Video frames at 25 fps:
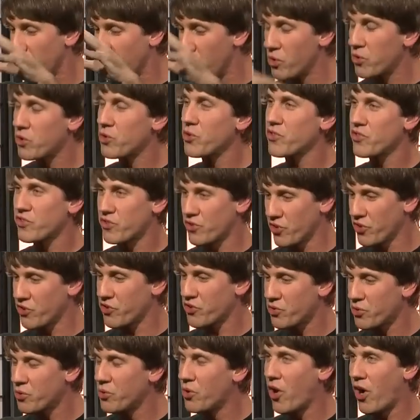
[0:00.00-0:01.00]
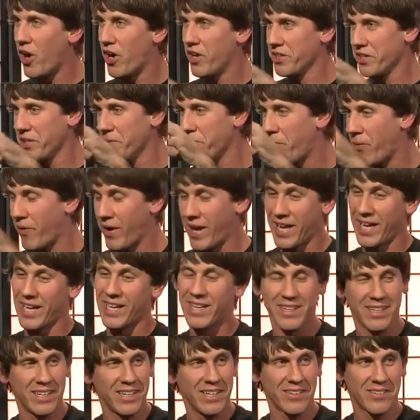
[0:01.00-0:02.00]
local search tool on the
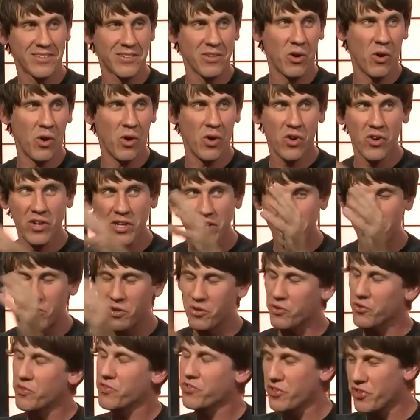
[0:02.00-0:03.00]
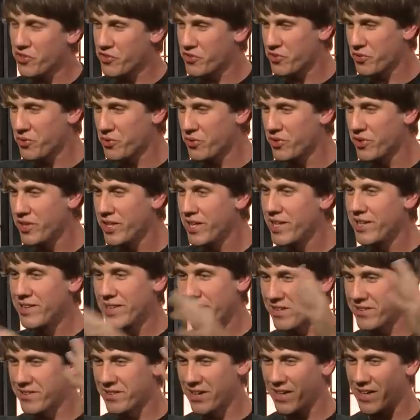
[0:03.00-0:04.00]
planet. It's the only local search tool
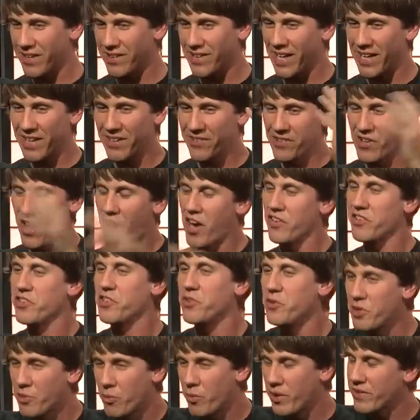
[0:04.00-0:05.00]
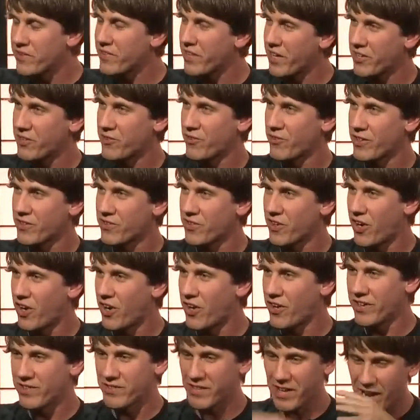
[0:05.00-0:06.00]
that uh, that is not doing one size fits
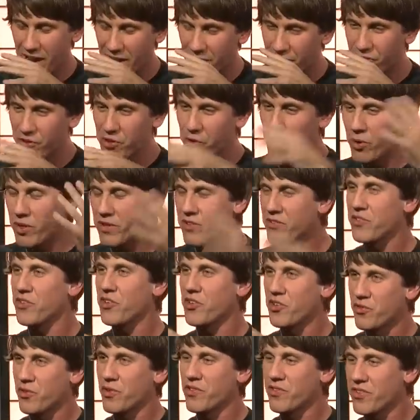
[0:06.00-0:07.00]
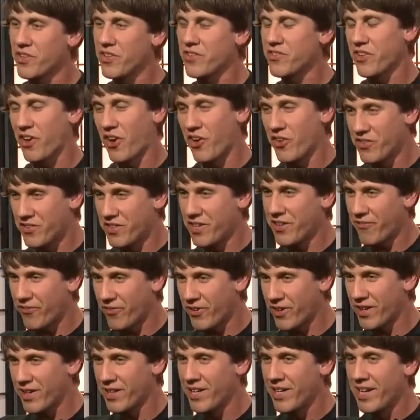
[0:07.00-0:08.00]
all. It's everyone's search results are
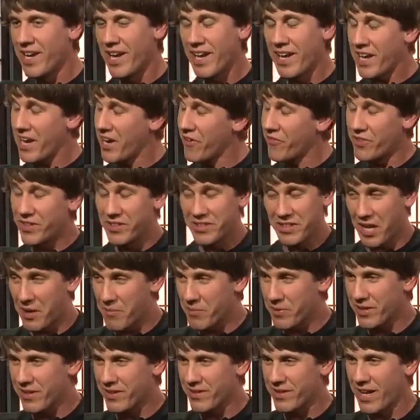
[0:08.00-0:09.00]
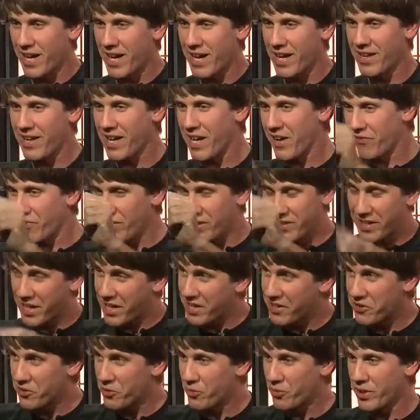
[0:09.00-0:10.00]
different at every time of the day, every
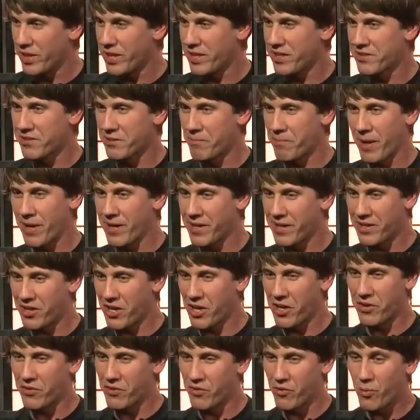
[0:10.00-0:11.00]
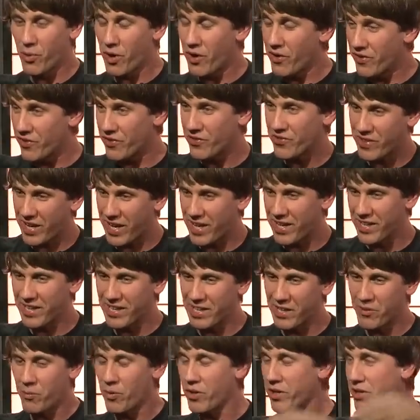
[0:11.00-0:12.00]
day of the week, depending on where you're
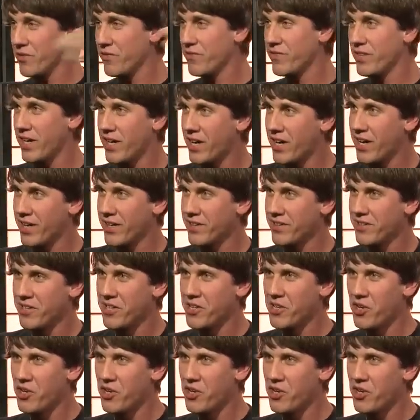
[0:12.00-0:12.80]
standing and what you've done